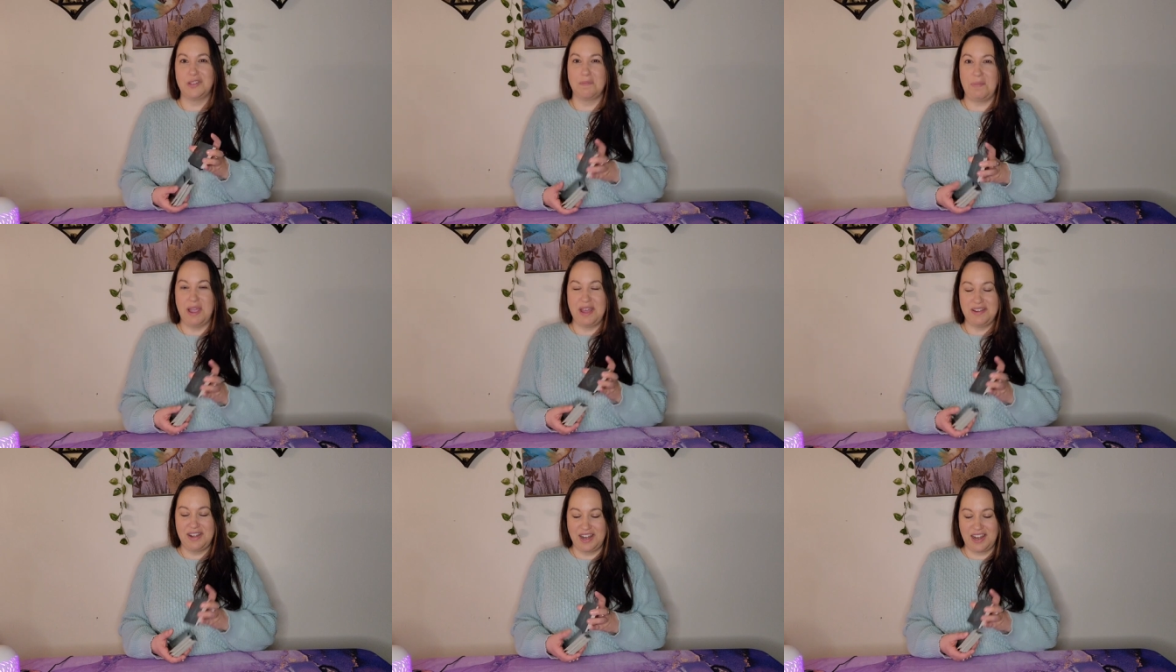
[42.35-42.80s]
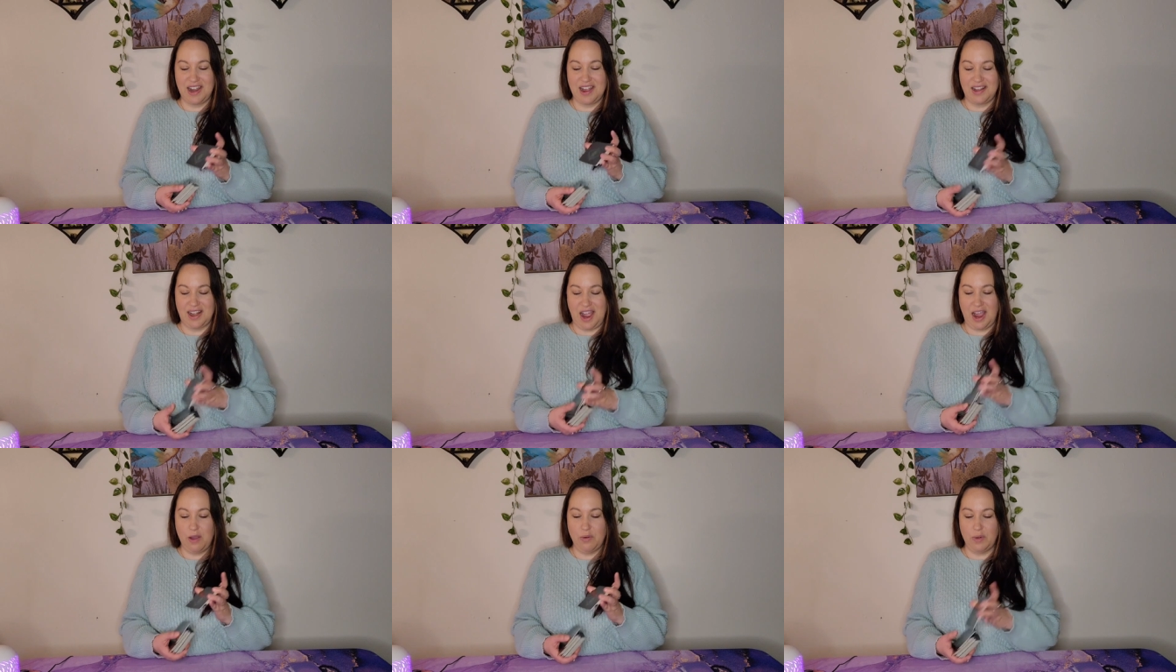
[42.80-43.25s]
depending
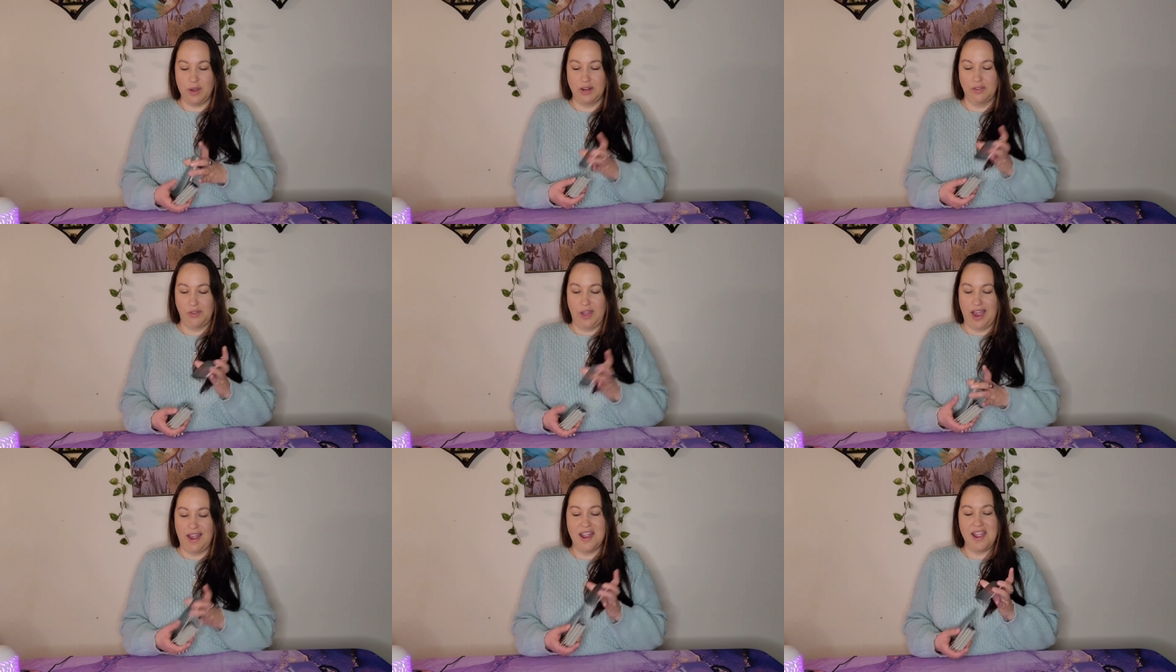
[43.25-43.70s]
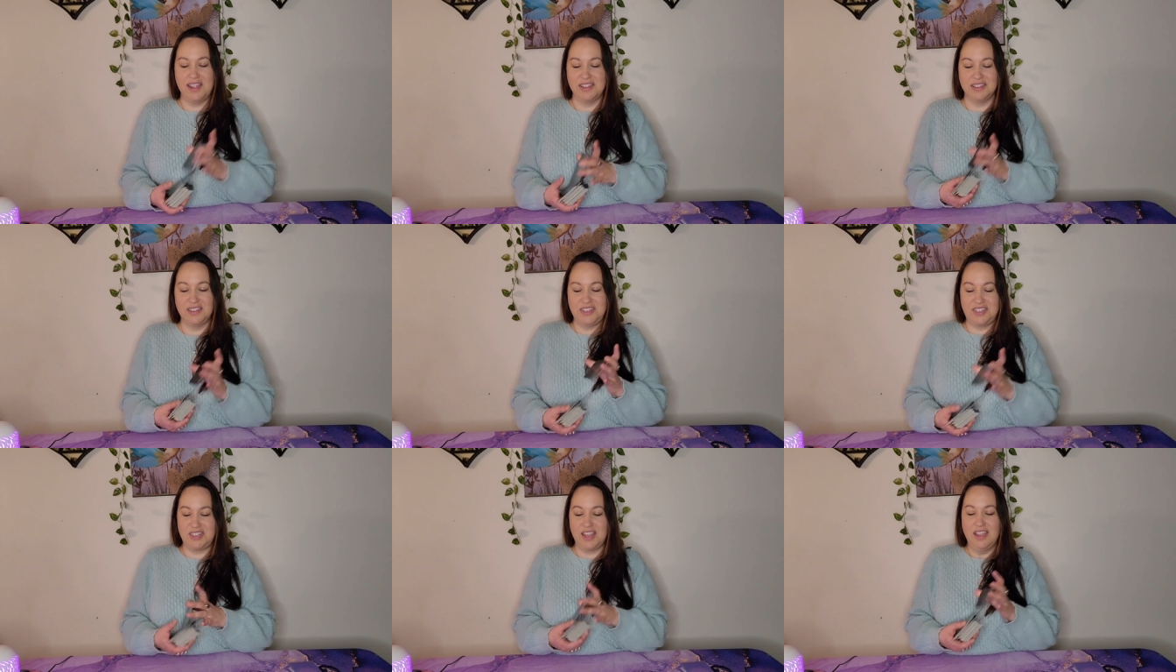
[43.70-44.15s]
on how it
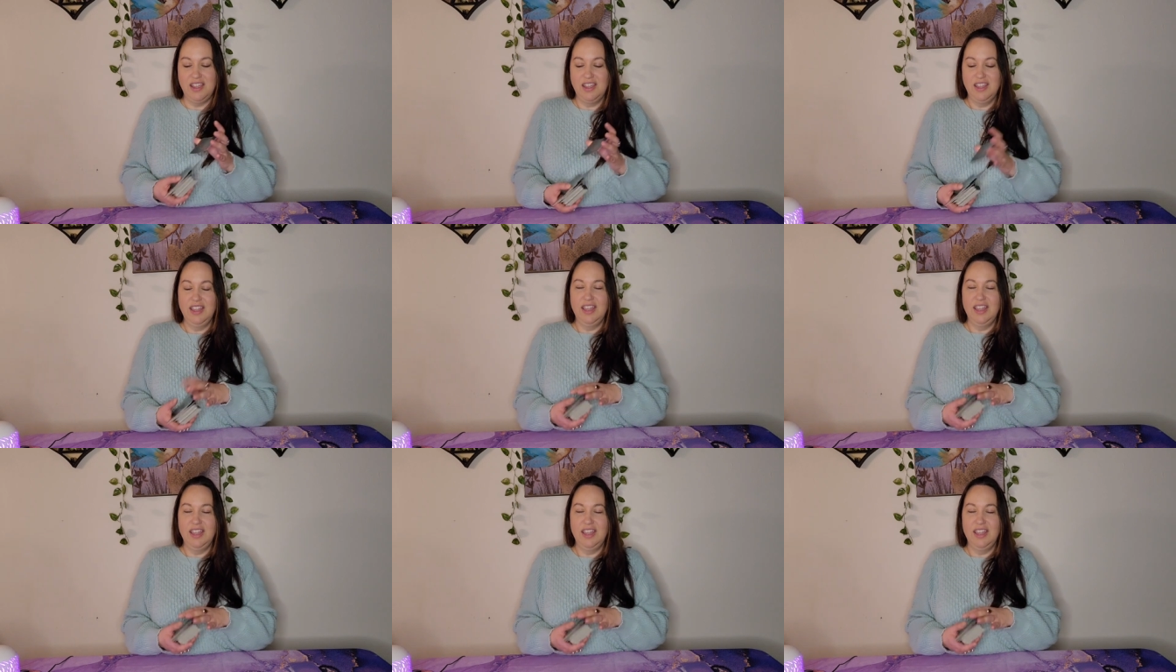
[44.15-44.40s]
aligns.